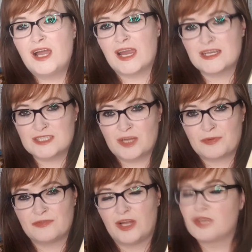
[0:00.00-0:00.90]

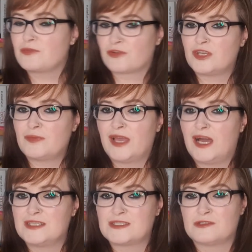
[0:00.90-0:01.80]
Heartstopper Volume 3 by
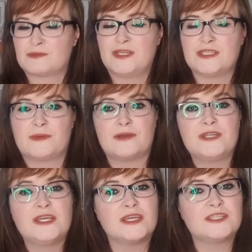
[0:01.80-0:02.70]
Alice Oseman is about
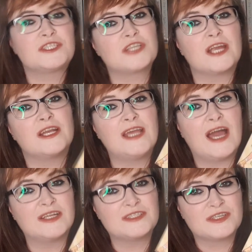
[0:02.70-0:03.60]
Nick and Charlie
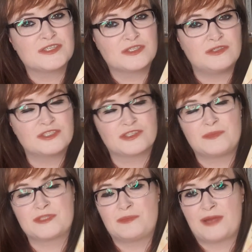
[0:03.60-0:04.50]
and their school
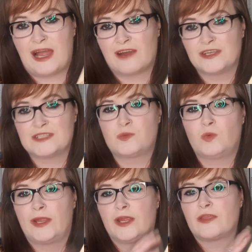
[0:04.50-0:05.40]
trip to Paris,
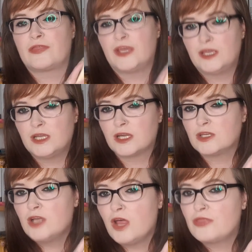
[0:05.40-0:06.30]
where they are
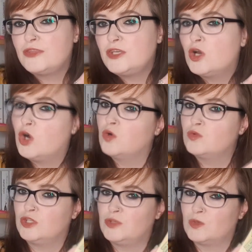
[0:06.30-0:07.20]
not the
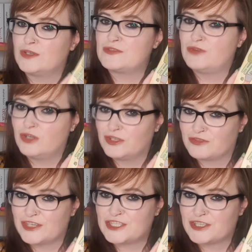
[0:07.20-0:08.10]
only ones falling
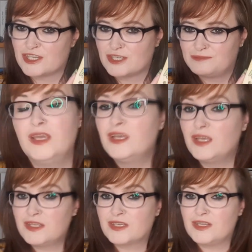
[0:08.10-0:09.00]
for each other.
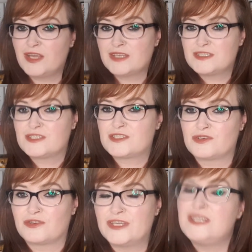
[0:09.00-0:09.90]
In a connected
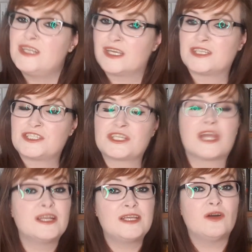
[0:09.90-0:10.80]
story, Nick and
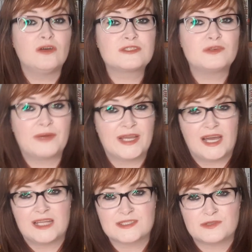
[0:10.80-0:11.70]
Charlie, also by
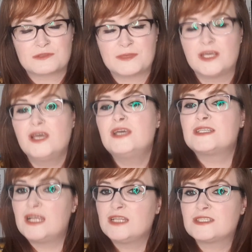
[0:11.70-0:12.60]
Alice Oseman,
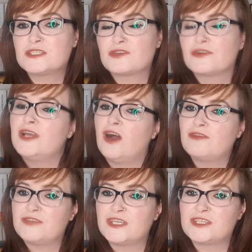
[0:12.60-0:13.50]
tells the story
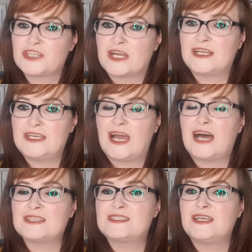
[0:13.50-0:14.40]
of Nick and Charlie
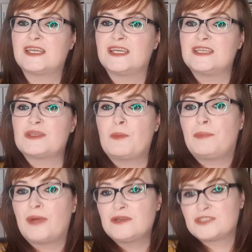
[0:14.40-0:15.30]
as Nick is
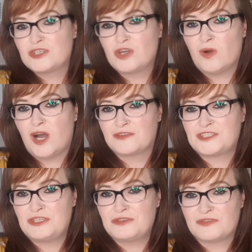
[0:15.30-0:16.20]
about to go off to
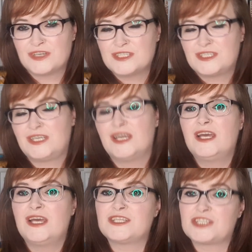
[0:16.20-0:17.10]
university
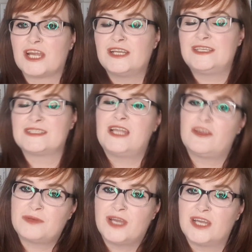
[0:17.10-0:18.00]
and Charlie is
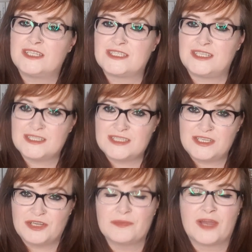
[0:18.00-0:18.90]
left behind as he is a
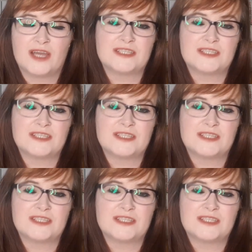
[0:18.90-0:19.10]
year behind